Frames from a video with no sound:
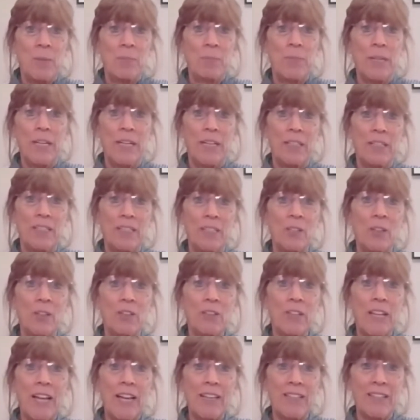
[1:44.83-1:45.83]
but there are a
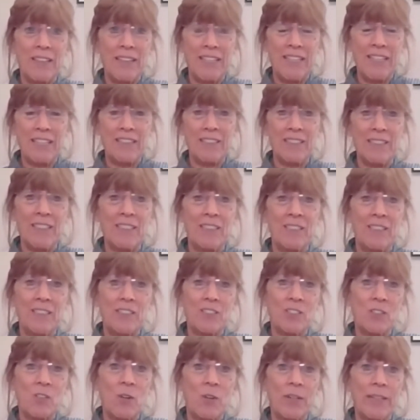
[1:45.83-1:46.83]
lot of things then
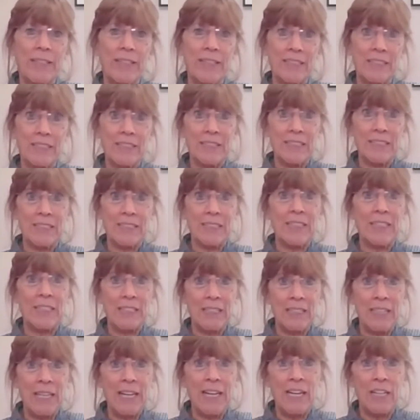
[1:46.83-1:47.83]
that's going to
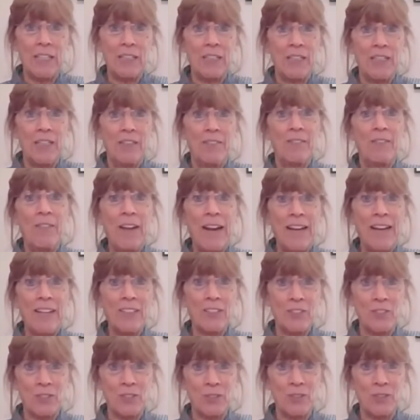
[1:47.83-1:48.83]
send that
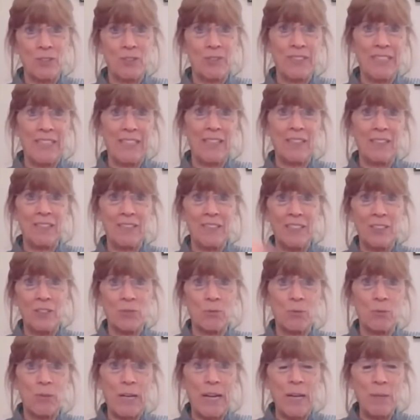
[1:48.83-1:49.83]
faster down
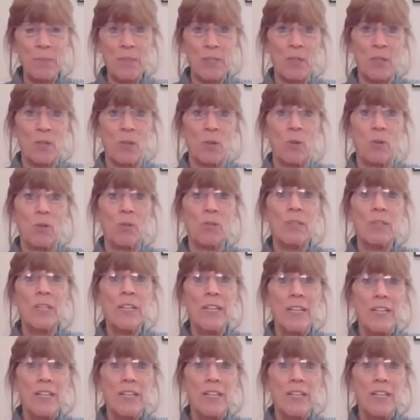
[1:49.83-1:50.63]
this rabbit hole.